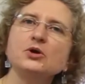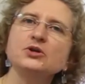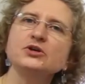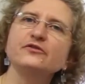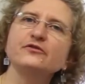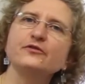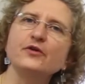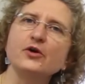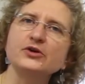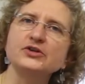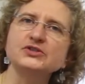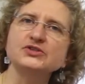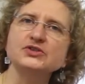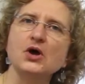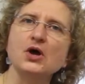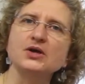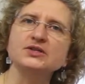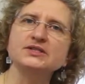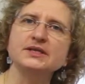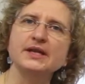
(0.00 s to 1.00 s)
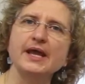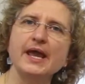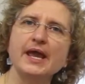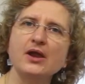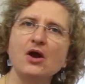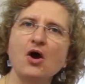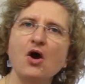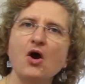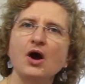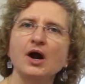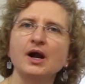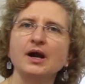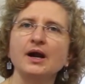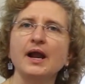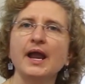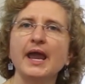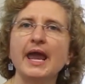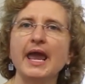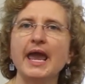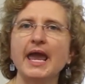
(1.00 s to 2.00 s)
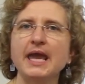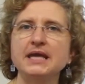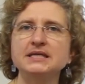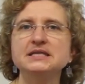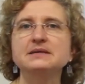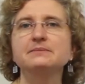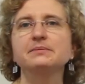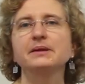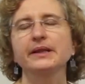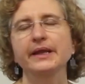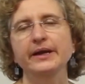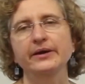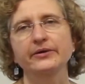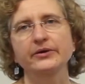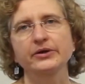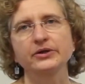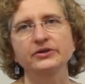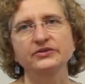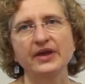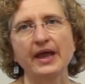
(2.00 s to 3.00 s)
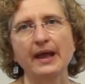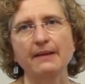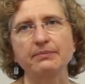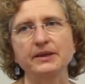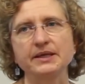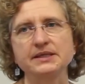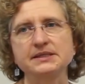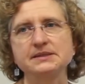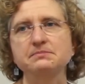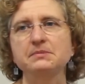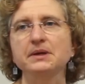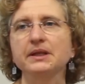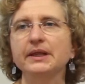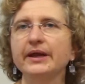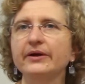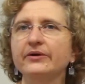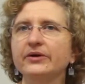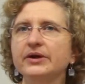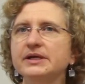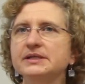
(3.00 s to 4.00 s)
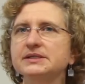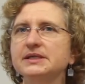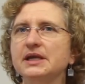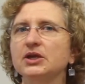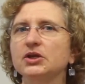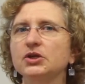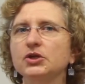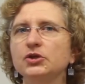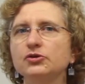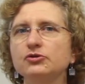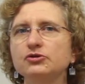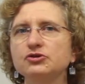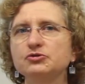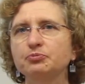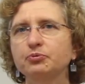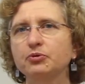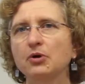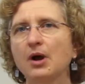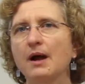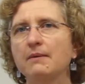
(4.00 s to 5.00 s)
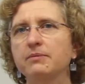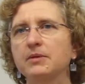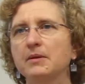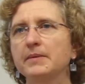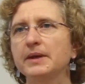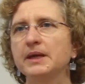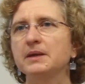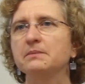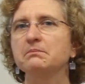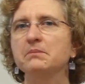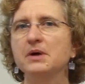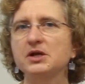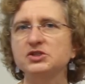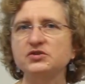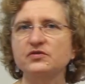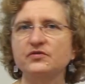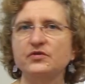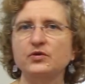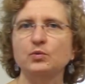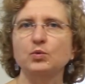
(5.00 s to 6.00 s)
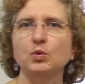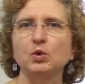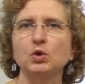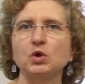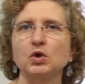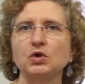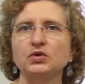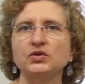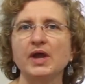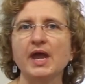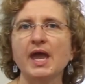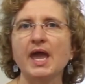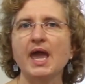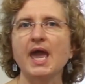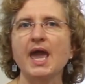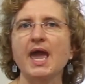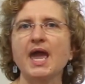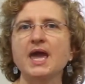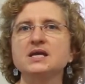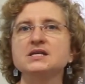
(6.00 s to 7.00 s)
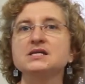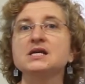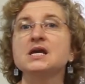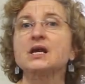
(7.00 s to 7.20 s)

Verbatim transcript: going to focus on today are anti-malarial tablets. Malaria is a huge problem in much of the world and